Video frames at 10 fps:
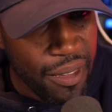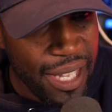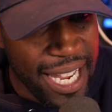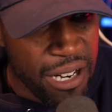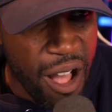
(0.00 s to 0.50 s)

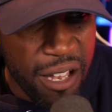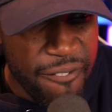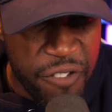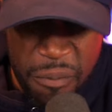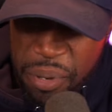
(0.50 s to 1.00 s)
in all of
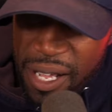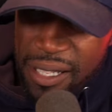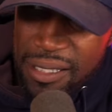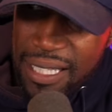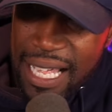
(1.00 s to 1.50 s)

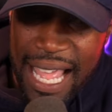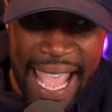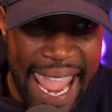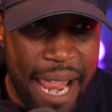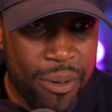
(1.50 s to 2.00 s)
football
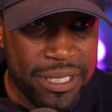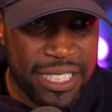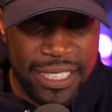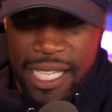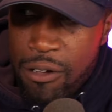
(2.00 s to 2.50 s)
and was
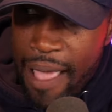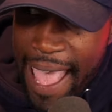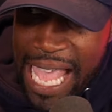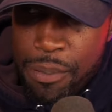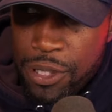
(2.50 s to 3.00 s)
still
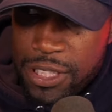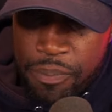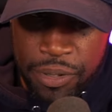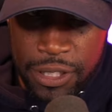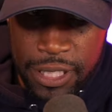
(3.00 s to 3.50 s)
able to
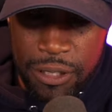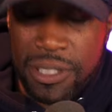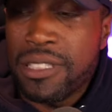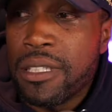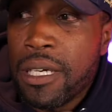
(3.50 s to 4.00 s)
produce